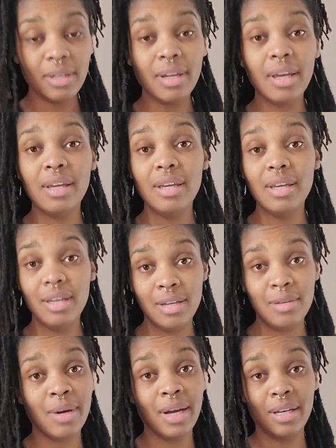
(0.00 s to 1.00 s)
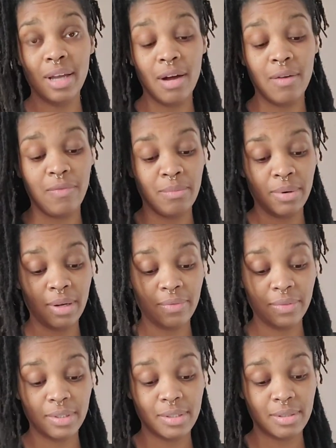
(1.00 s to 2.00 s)
they hitting right now for
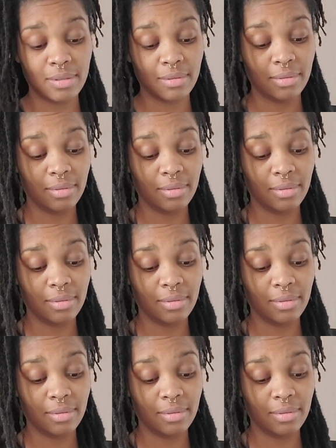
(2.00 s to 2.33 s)
breakfast.